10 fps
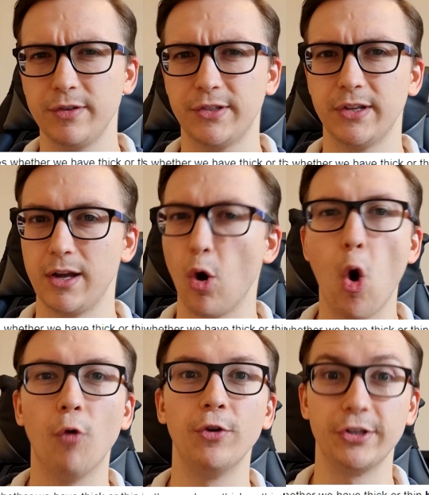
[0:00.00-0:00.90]
is
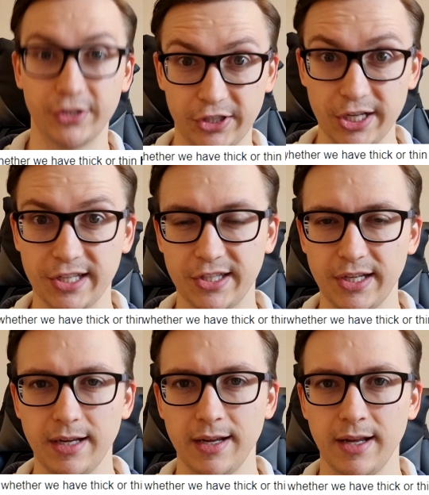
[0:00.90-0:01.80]
over
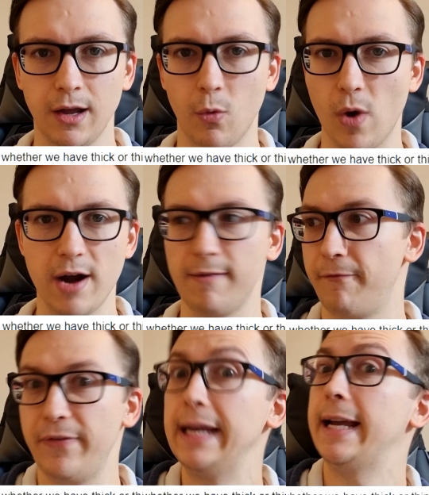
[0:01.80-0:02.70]
60, where
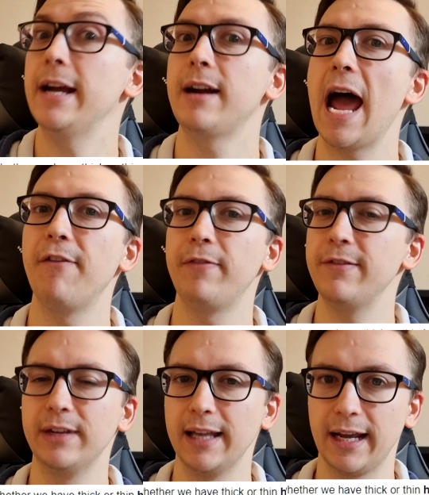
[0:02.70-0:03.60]
thick hair have
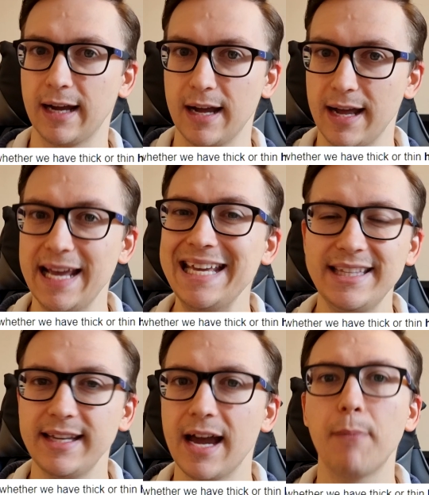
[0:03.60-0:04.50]
even
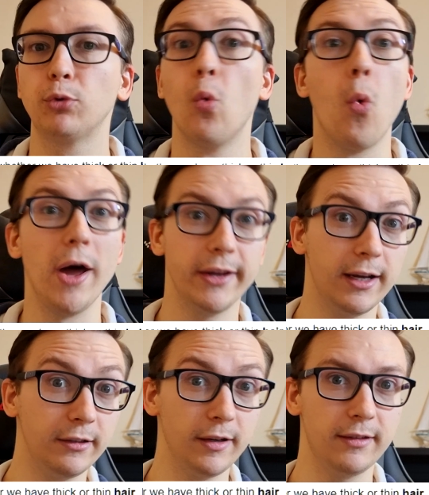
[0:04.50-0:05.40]
80 up to
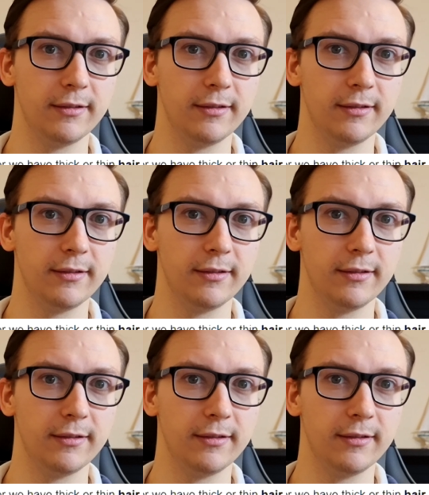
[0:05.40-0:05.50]
100,